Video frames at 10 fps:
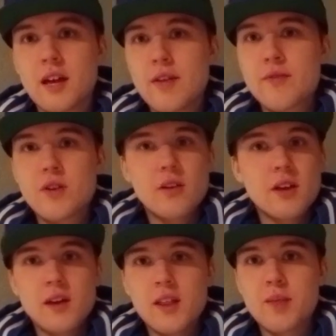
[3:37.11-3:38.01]
if not
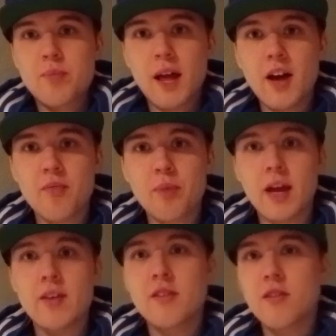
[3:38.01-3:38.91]
in the playoff
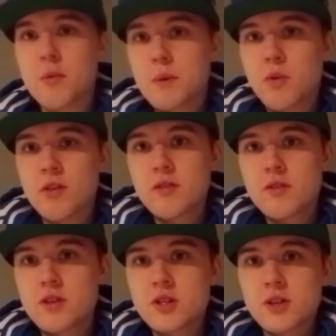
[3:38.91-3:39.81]
places, like we was
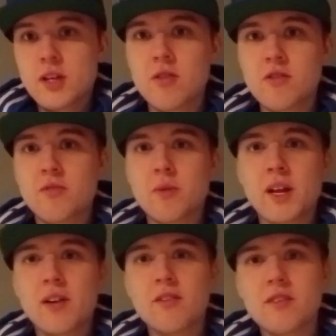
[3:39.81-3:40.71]
under John Newsis when
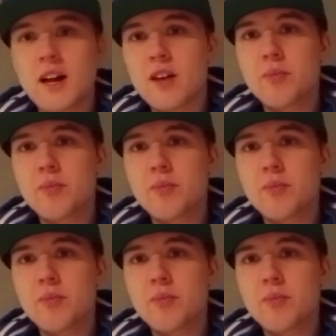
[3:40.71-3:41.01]
he got sacked.